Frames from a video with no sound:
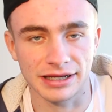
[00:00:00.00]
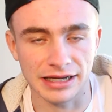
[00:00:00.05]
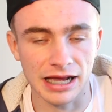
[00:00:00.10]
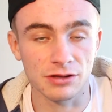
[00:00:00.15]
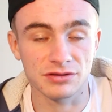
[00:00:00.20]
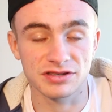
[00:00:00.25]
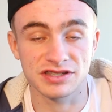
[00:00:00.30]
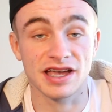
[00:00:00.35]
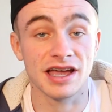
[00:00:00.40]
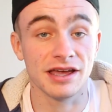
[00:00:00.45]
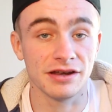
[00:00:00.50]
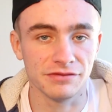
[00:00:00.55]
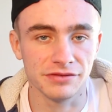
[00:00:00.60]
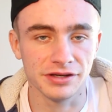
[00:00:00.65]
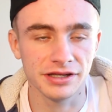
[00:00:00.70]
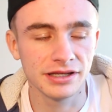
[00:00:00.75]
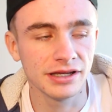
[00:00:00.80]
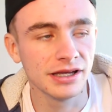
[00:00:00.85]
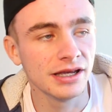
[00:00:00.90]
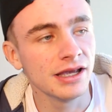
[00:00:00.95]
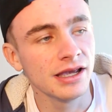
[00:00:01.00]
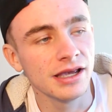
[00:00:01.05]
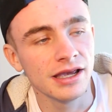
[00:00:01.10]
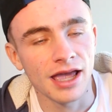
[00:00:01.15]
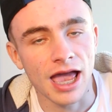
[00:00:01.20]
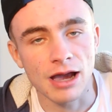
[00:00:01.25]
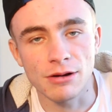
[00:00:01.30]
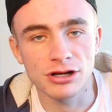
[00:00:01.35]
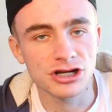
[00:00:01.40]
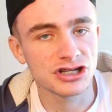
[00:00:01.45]
like outside of it,
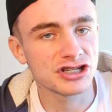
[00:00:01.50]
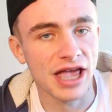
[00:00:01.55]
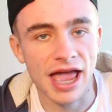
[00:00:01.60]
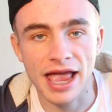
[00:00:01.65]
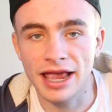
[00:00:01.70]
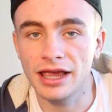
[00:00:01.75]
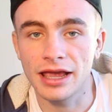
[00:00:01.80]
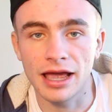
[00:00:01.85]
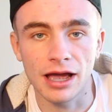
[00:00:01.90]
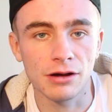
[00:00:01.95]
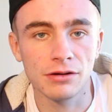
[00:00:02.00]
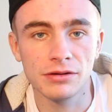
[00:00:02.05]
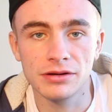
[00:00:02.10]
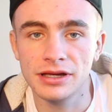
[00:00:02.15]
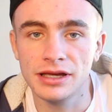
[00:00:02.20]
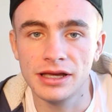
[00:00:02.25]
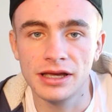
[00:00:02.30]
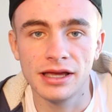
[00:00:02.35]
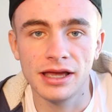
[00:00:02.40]
and we're just hanging out,